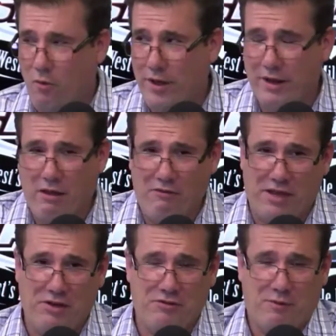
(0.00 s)
get a
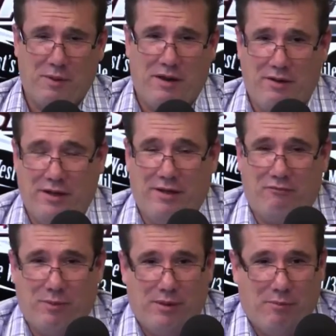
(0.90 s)
clarification from
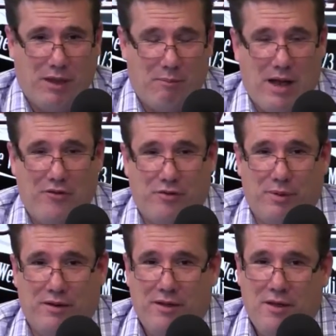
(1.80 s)
that from Blake Bowser.
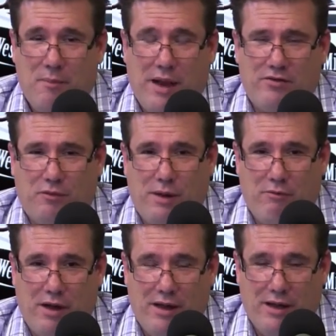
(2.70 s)
But Bakersfield
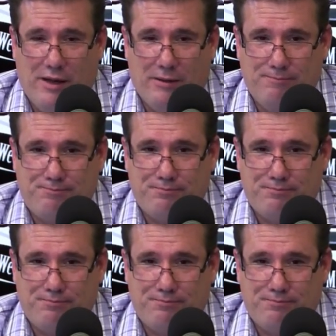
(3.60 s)
Speedway having